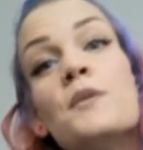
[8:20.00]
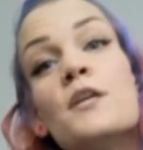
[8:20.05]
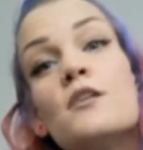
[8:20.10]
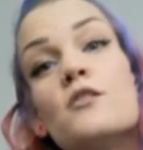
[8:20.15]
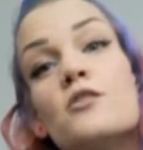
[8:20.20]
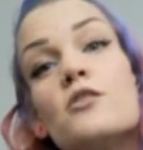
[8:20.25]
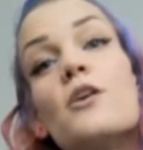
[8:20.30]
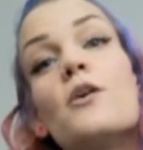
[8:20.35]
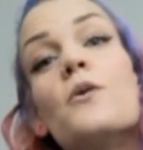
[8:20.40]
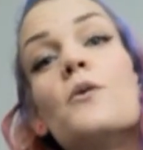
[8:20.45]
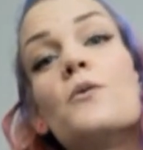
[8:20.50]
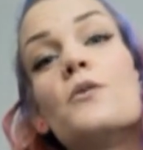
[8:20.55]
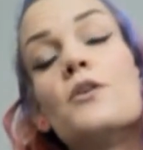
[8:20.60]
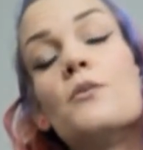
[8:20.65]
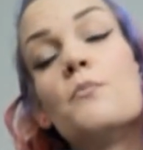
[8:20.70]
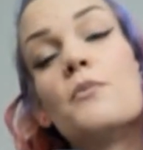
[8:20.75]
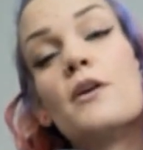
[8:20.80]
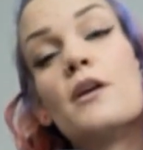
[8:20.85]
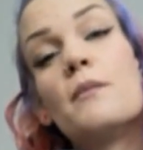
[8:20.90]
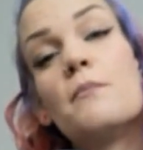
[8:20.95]
so
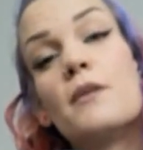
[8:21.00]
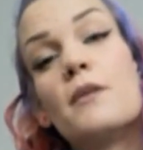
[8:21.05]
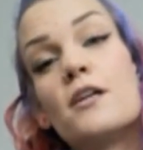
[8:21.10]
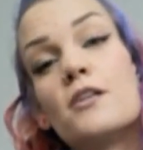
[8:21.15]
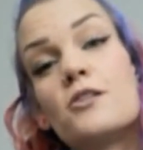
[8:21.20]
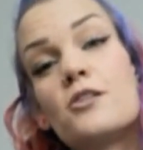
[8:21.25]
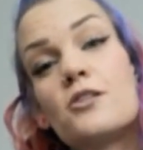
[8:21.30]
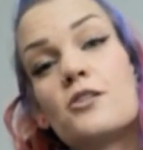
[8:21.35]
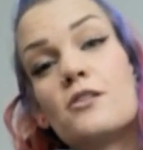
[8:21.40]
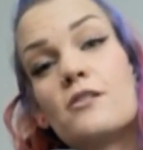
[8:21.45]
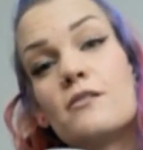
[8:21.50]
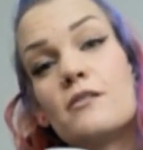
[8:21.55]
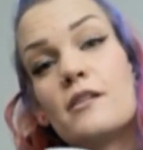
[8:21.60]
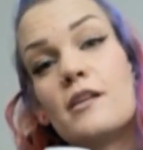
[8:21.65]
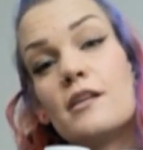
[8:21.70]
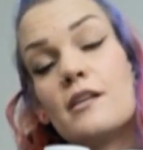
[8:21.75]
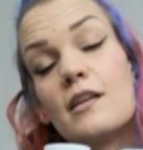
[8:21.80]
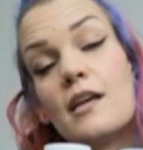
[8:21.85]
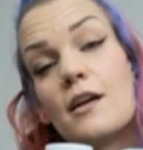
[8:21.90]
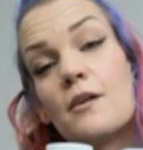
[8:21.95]
you pretty much
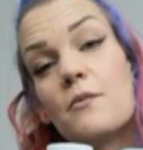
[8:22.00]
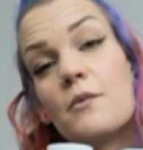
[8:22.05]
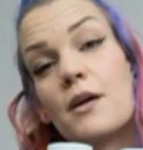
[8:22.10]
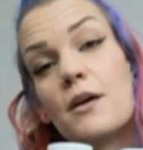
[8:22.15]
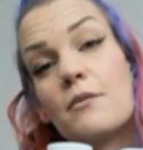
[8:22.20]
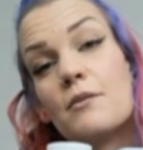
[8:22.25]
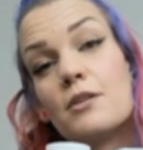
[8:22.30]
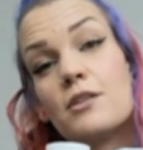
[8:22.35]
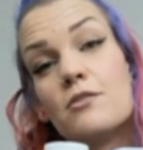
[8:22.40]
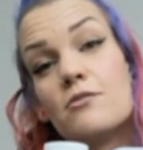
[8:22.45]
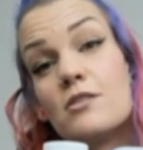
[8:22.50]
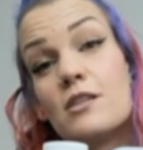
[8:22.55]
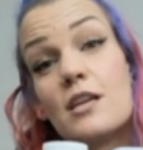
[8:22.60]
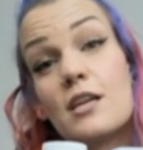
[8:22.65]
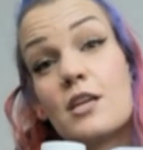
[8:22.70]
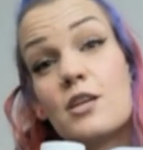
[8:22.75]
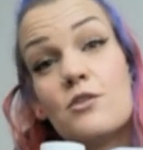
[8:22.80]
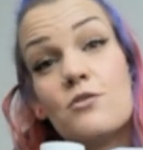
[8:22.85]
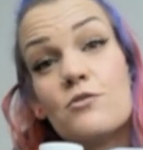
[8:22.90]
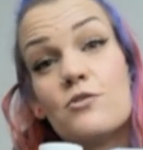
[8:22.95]
can get away with using a
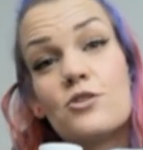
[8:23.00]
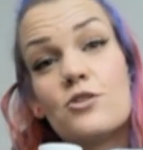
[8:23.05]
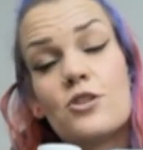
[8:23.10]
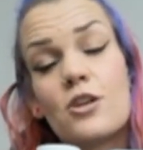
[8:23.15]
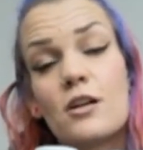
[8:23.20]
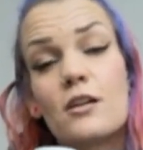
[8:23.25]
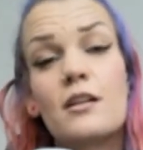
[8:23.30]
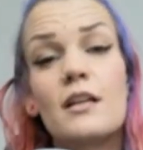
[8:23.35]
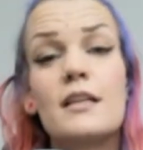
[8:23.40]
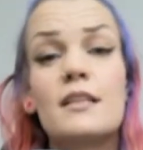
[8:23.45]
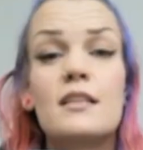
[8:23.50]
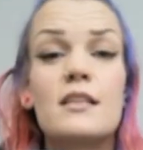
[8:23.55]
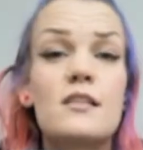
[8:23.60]
huge jug like